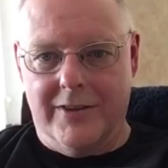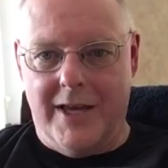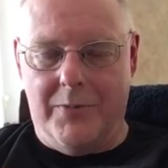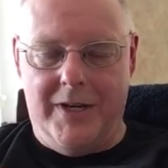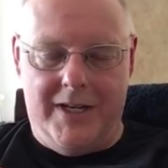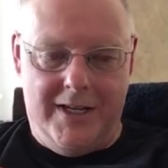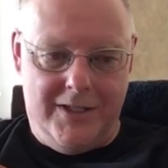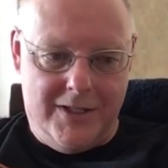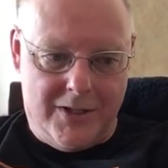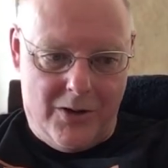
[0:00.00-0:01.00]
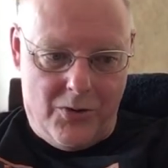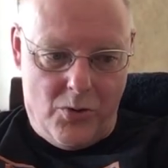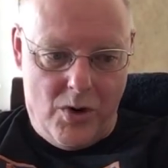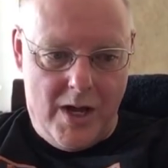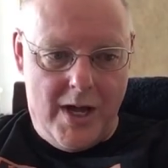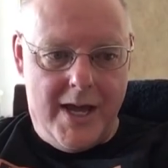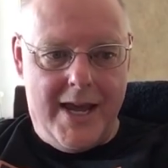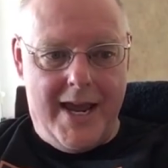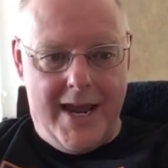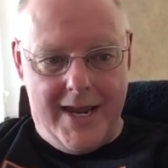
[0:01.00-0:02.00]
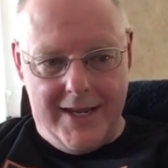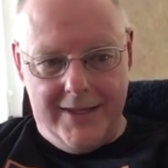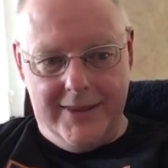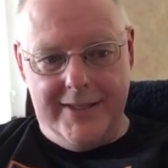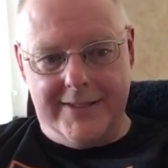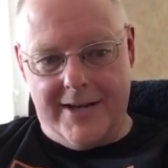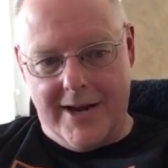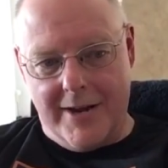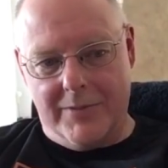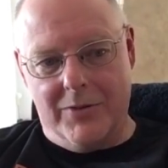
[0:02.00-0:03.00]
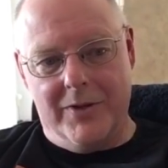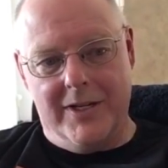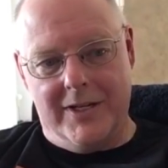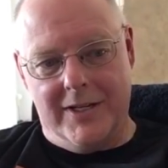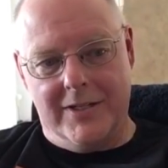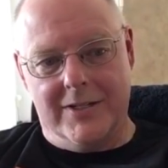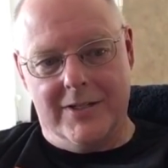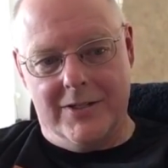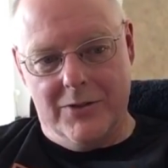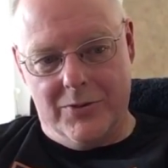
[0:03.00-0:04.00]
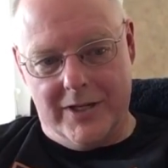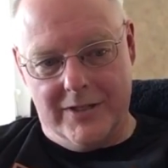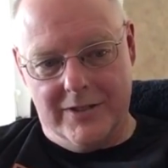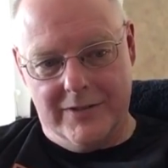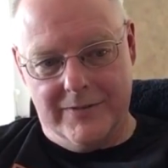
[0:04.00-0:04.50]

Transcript: that we need to go in the time that we need to do it.